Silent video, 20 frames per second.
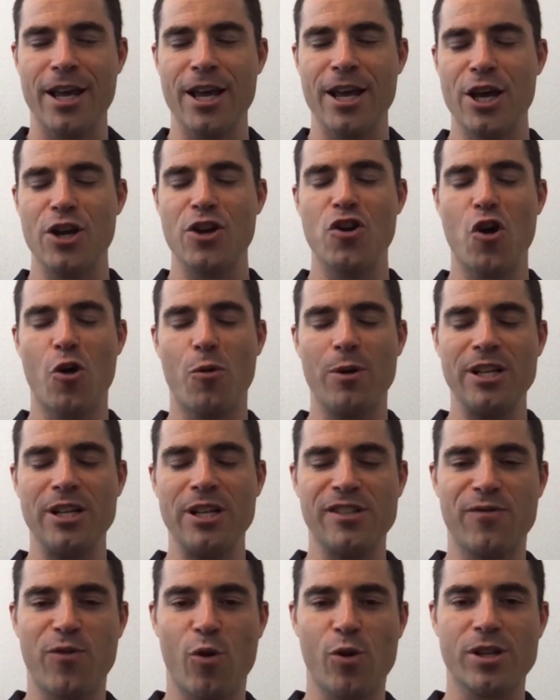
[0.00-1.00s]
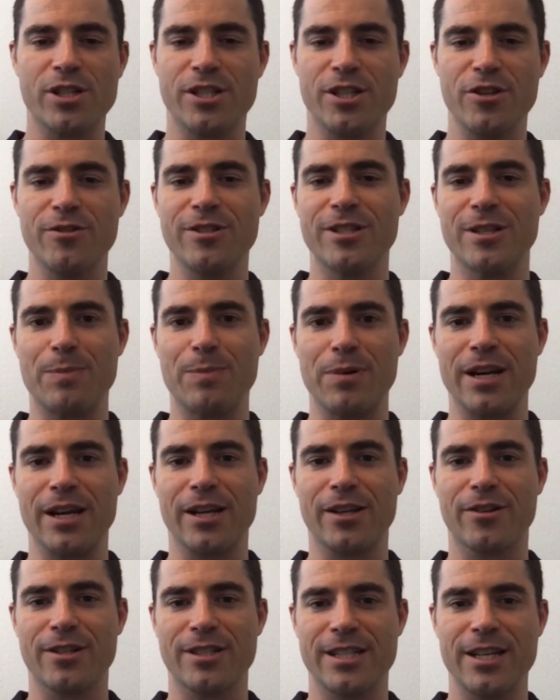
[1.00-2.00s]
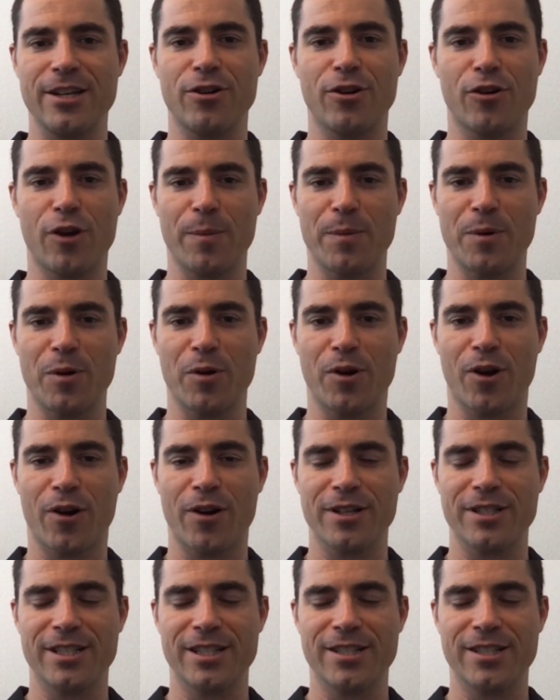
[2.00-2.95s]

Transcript: Nobody's forced to use a particular single cryptocurrency.